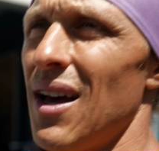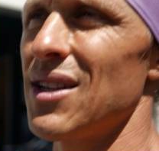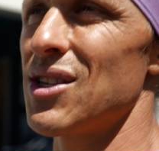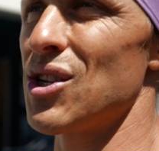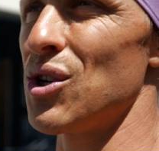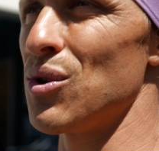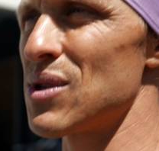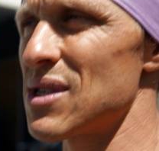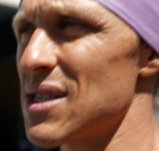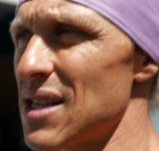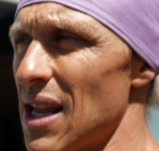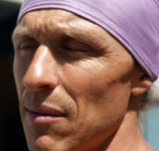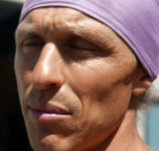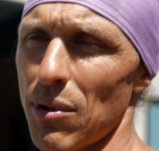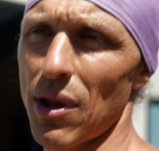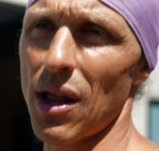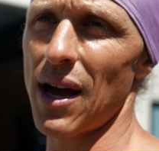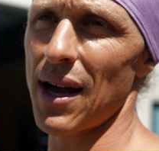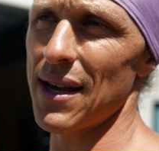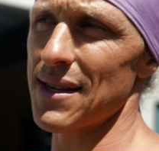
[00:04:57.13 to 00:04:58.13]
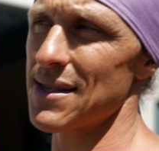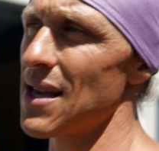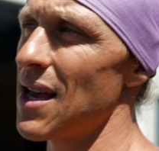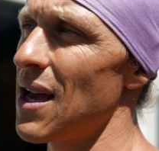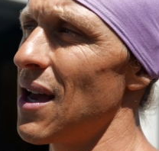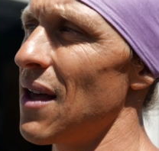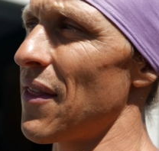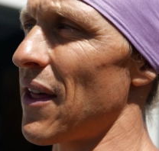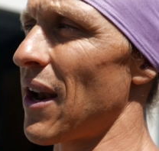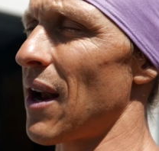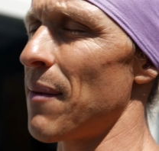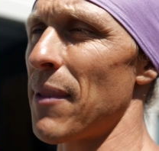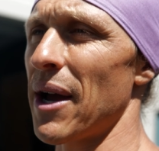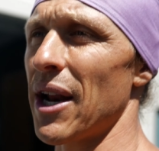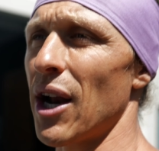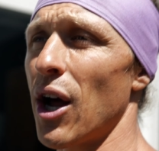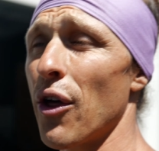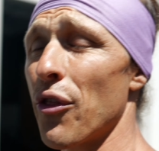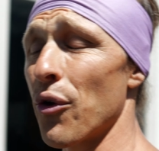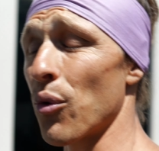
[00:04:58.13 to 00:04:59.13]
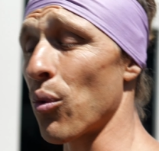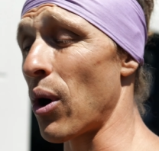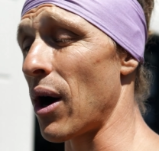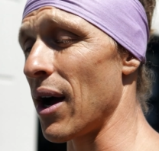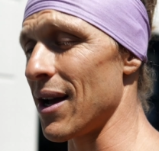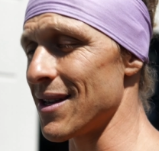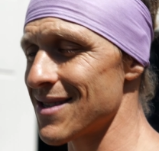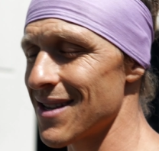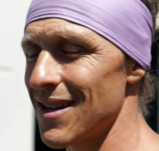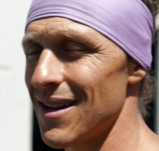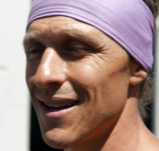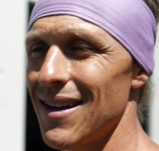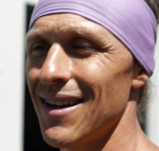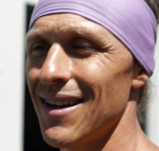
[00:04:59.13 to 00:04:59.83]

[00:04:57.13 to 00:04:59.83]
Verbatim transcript: to stabilize that I might otherwise